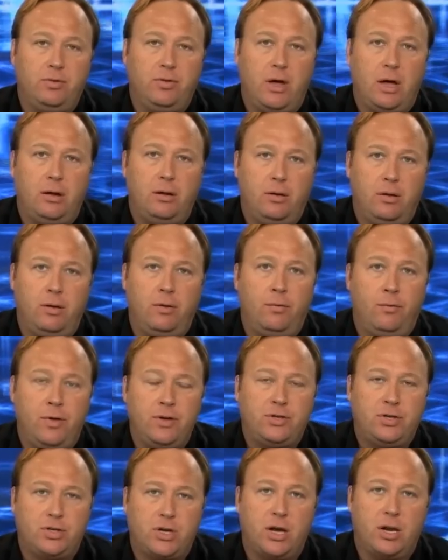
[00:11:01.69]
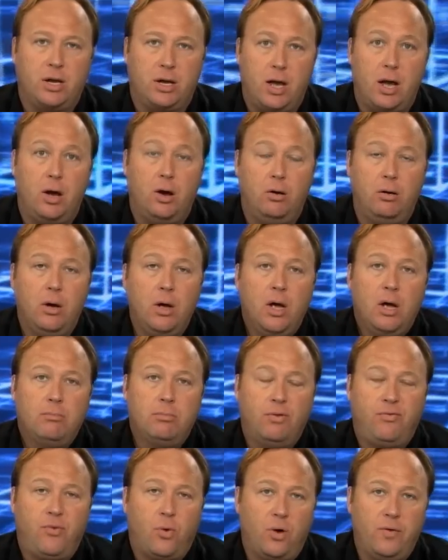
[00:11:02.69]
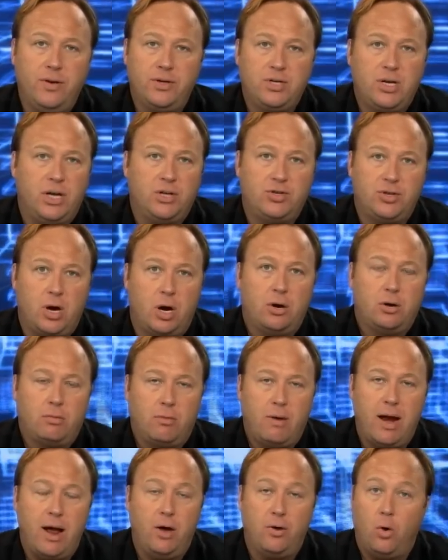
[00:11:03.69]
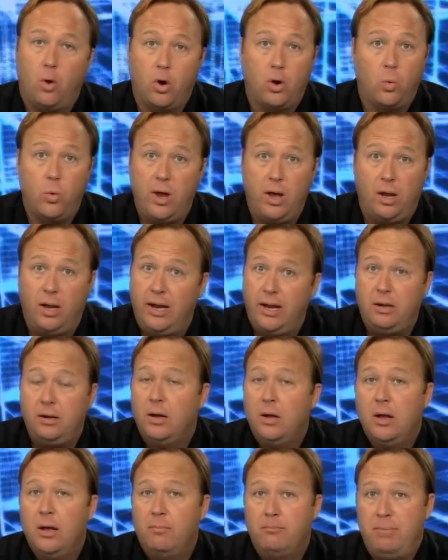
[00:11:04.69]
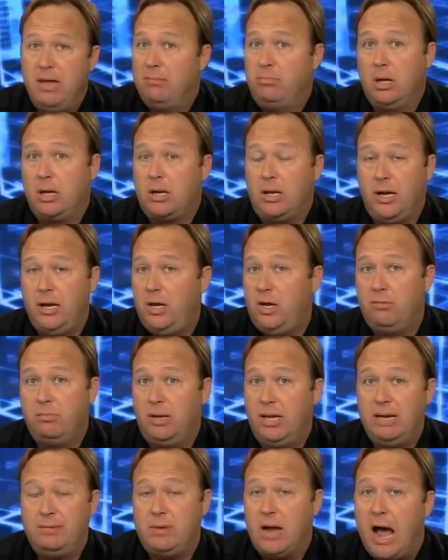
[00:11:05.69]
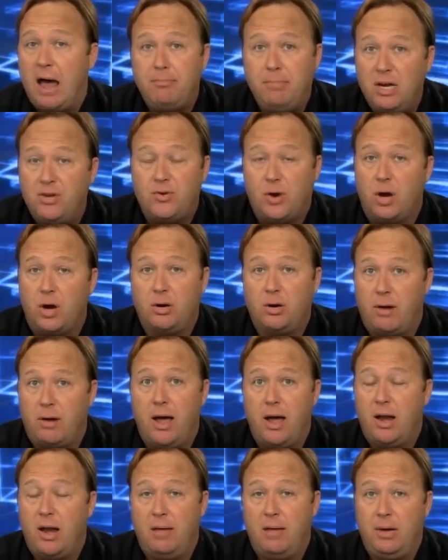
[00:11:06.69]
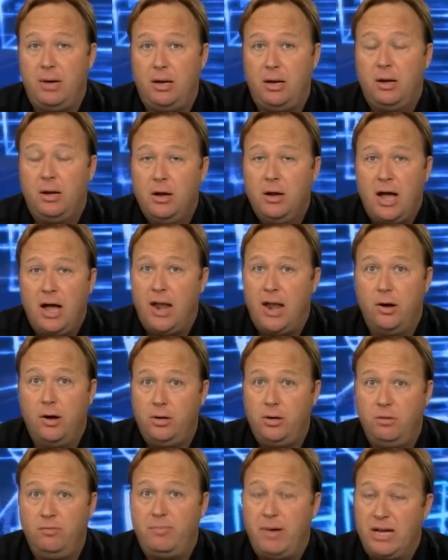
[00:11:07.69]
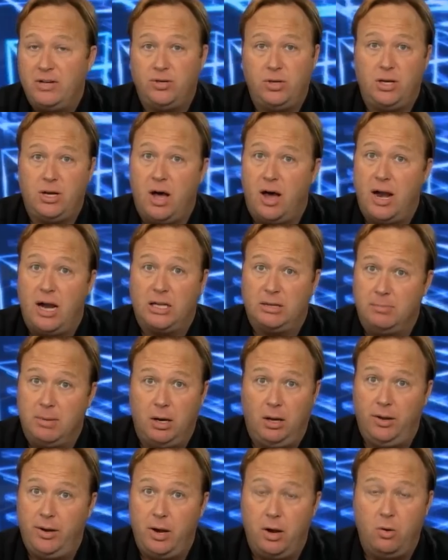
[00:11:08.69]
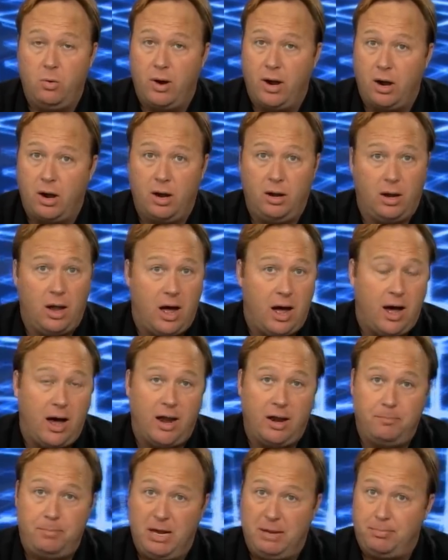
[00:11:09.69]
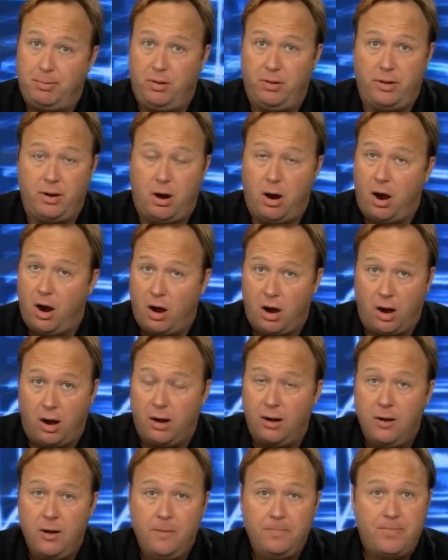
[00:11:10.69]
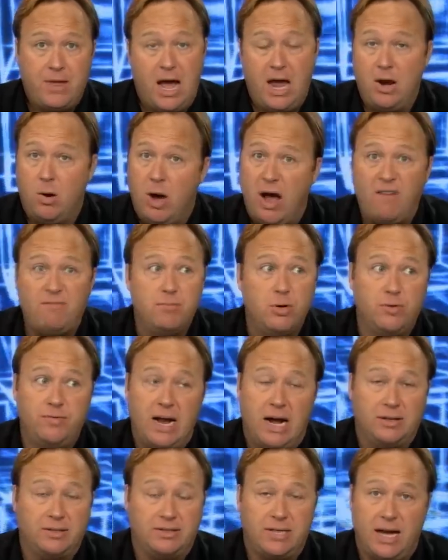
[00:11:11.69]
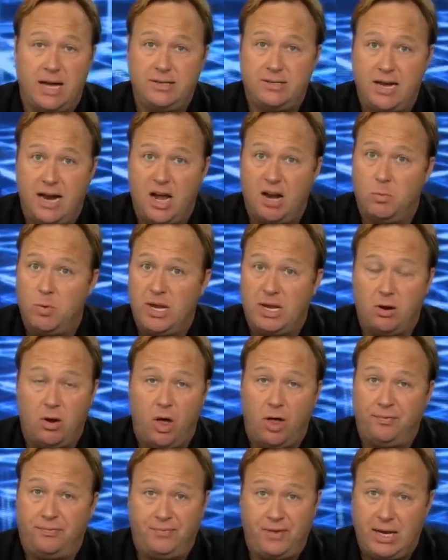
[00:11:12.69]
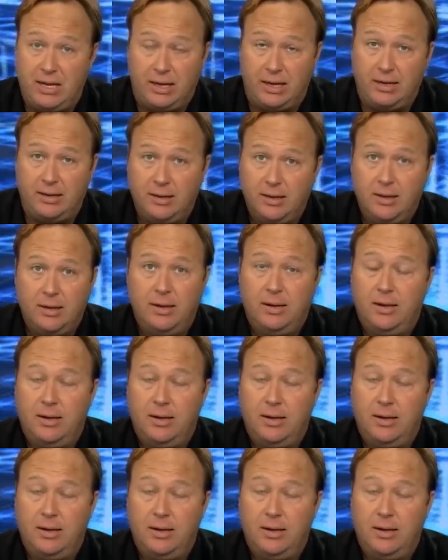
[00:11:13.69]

that, that uh, this is going to go before this gets turned around? Or will it, biblically, do you believe, not be turned around? I mean, I know you've basically gone out to the middle of nowhere. A lot of people that are. I know I've moved outside town, and we can all feel it.